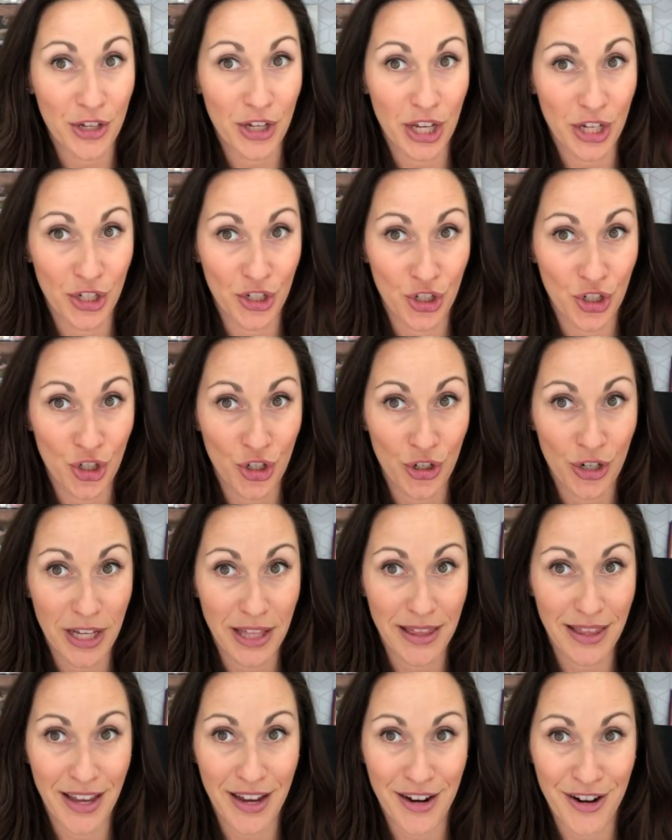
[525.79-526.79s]

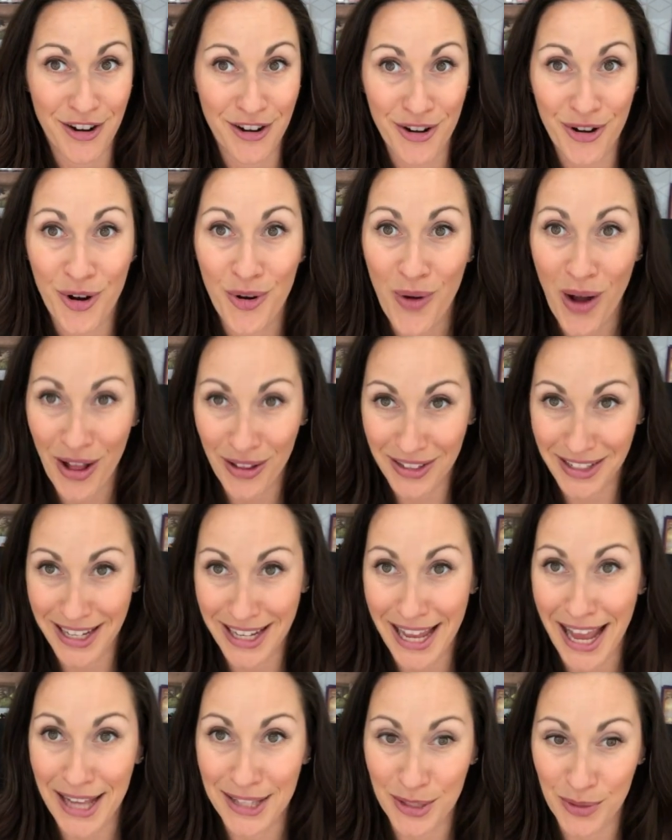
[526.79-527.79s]
ensuring their
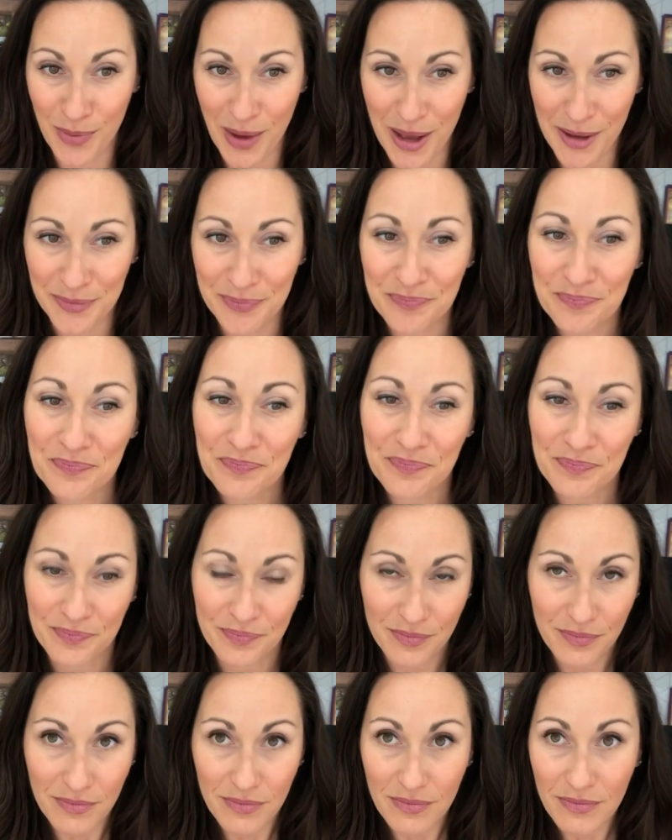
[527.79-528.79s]
quality as well.
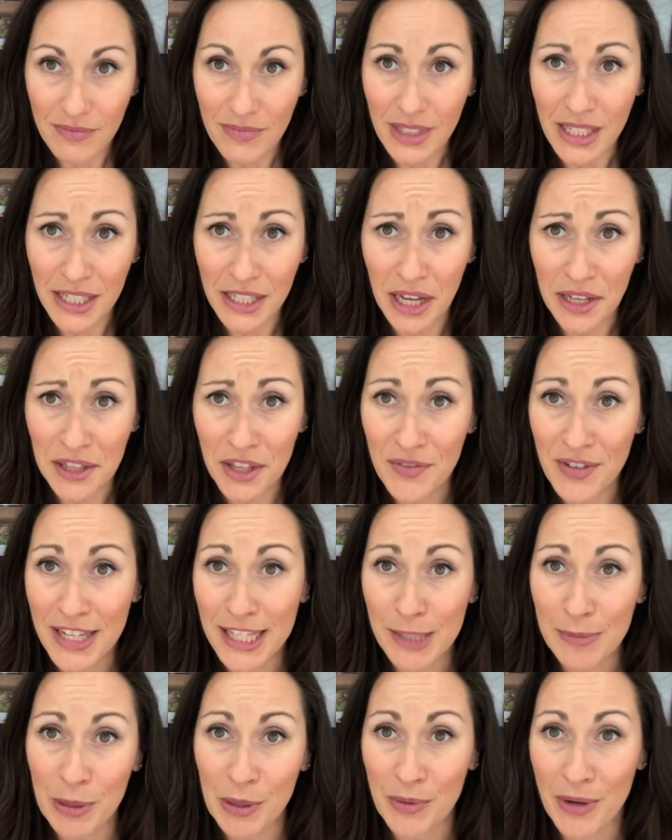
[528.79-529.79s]
Young Living
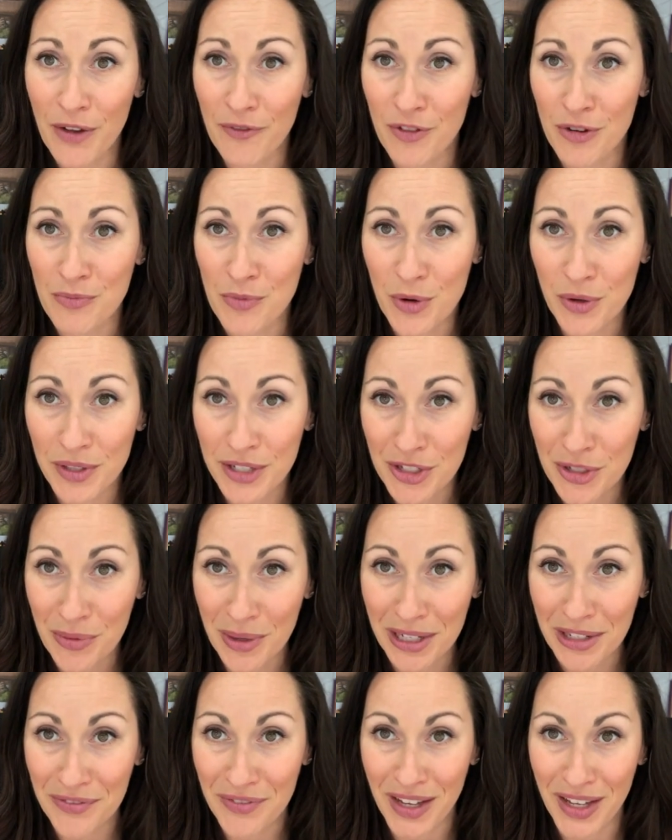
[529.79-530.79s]
has been around for more than
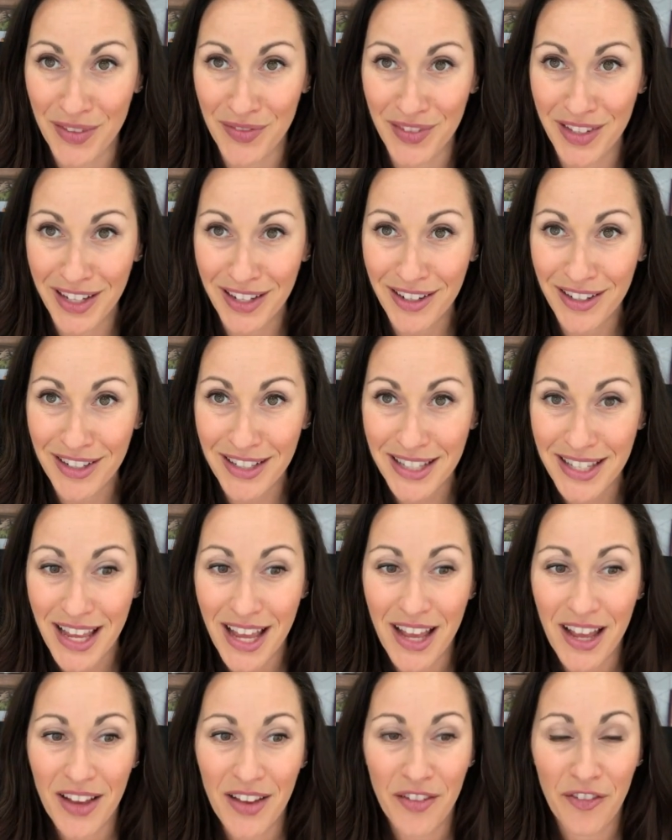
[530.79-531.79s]
25 years.
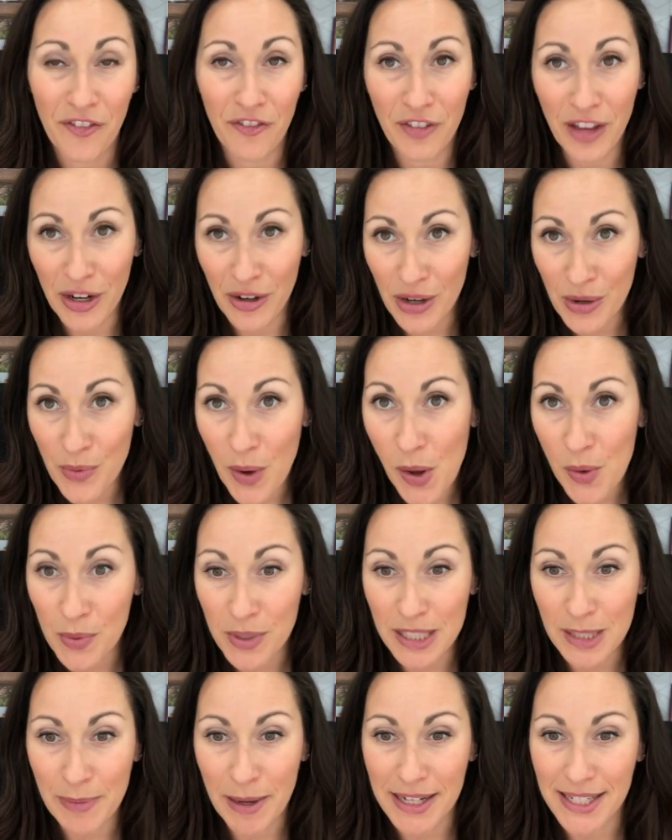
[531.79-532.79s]
Very
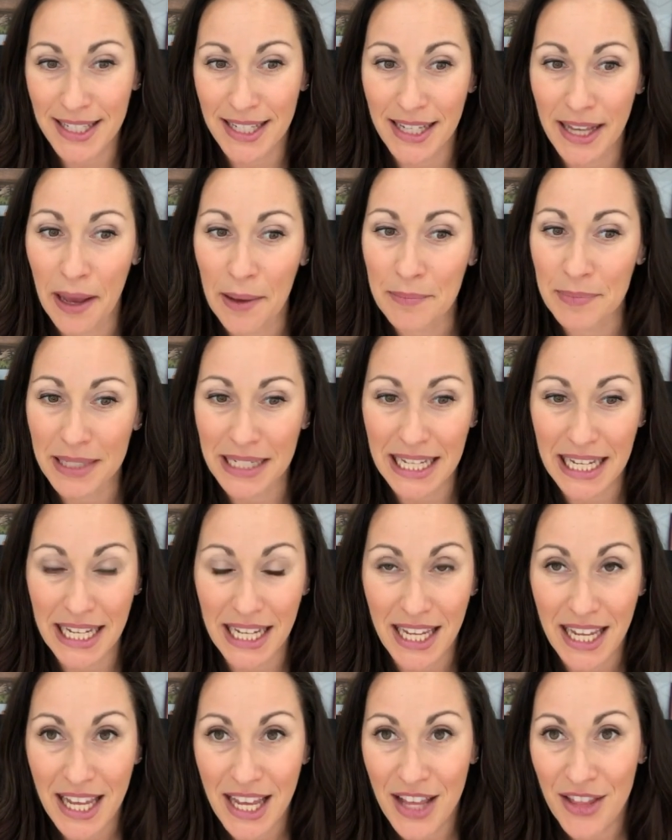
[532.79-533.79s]
well-respected
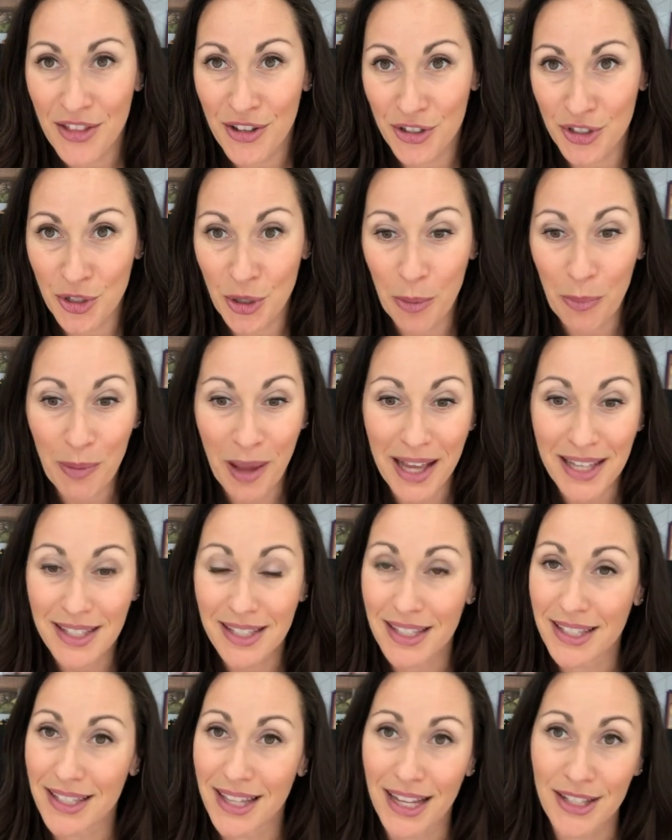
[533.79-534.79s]
company. There's no
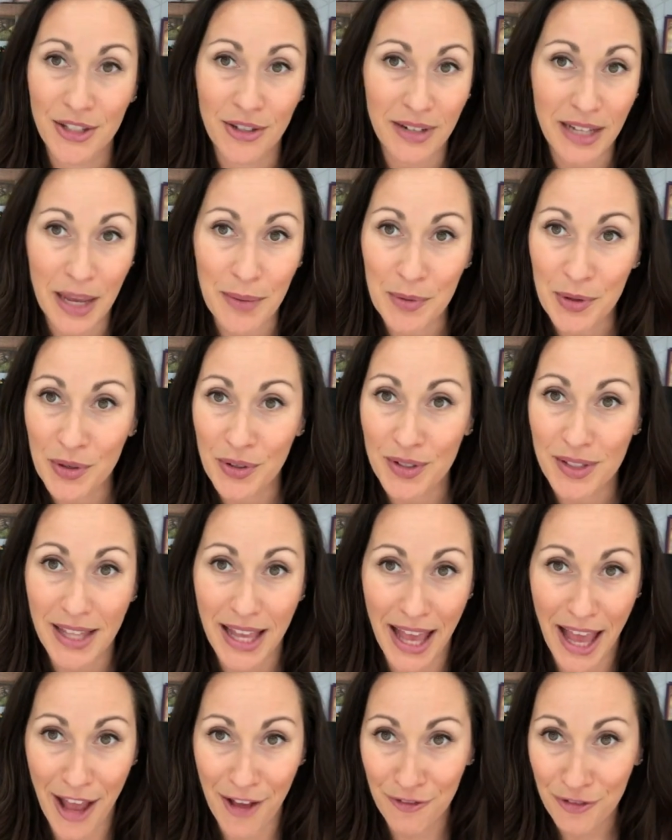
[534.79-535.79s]
pesticides or chemicals
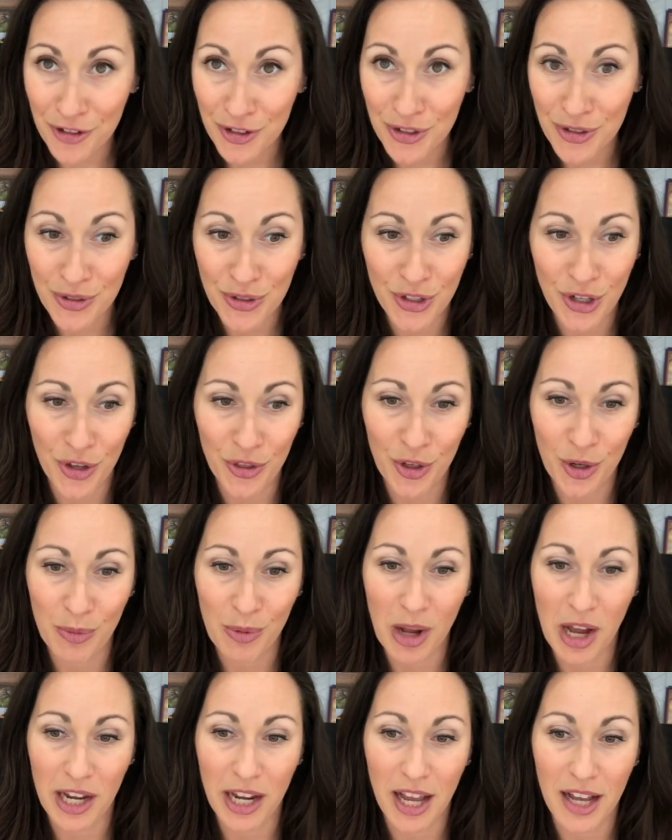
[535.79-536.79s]
ever used on their
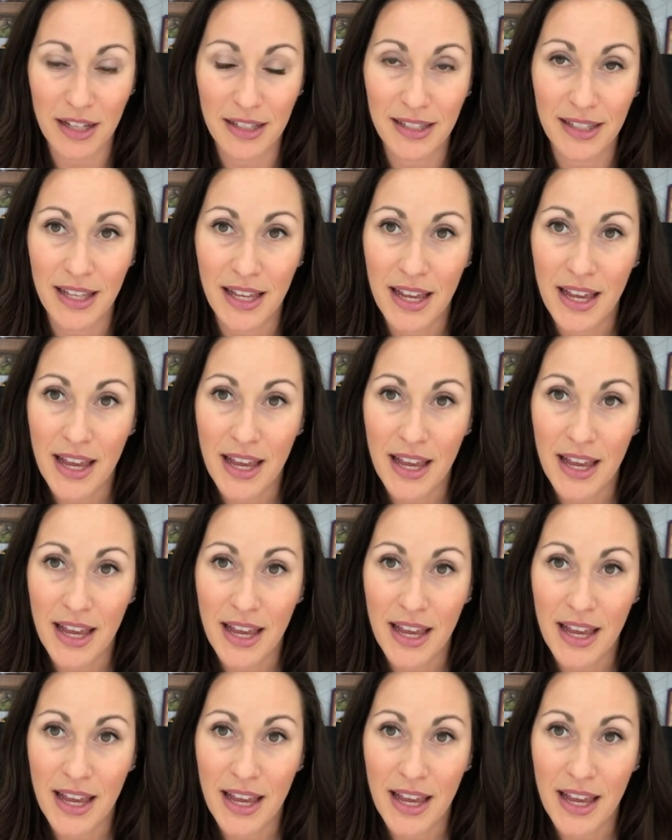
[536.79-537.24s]
products,